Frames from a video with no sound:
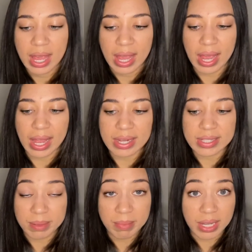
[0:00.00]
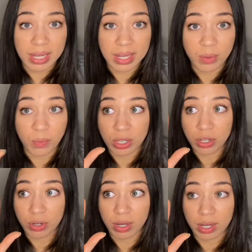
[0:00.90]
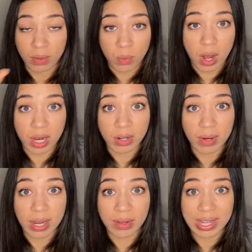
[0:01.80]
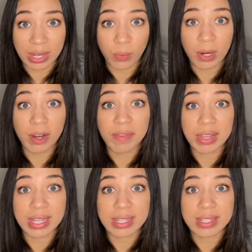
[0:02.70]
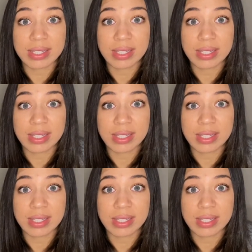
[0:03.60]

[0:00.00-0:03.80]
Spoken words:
And to me, when you're walking around unaware of this,